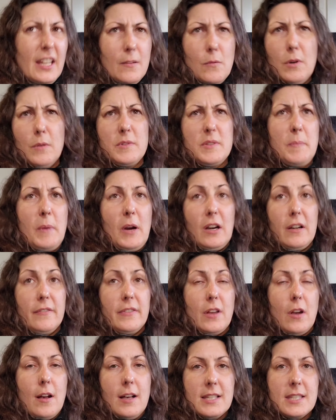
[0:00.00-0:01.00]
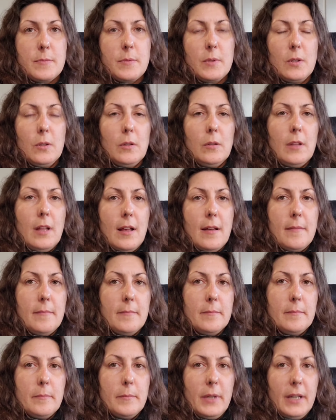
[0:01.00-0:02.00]
it was part of the hospital,
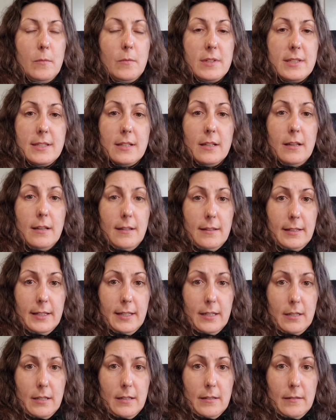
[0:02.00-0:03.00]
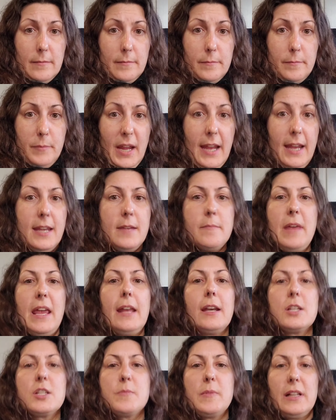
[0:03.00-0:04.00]
but it was like a pain
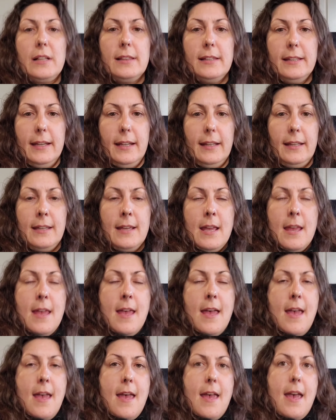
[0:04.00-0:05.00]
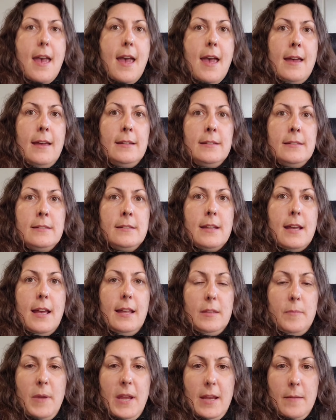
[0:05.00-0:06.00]
management clinic. And
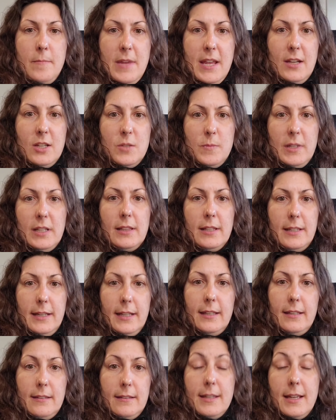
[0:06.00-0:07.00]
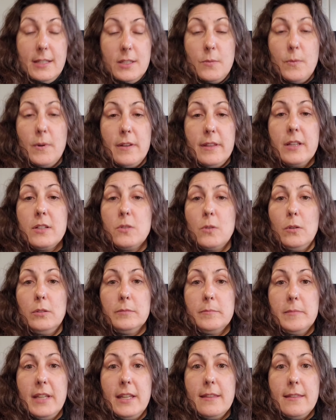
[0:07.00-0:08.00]
at the pain management clinic, that's where they
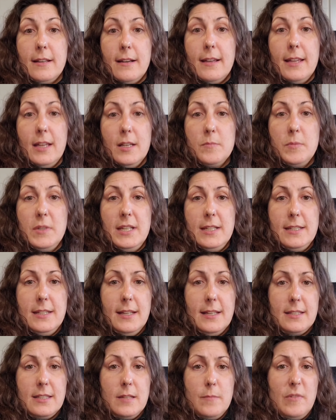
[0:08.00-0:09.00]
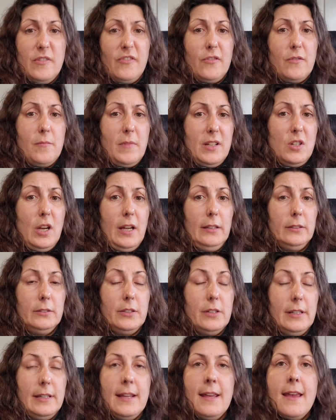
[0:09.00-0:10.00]
told me that I had PTSD from my
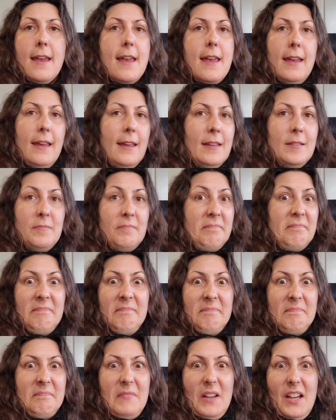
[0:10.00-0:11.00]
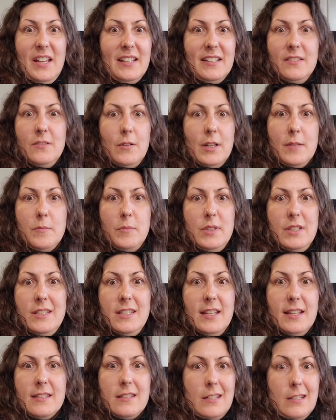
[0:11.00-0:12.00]
childhood. I didn't know I had
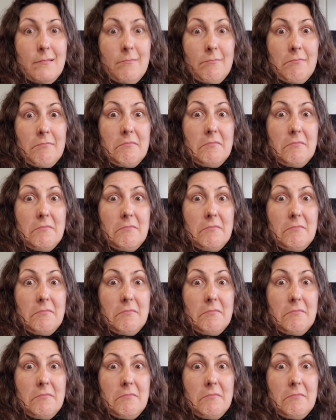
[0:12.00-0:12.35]
PTSD.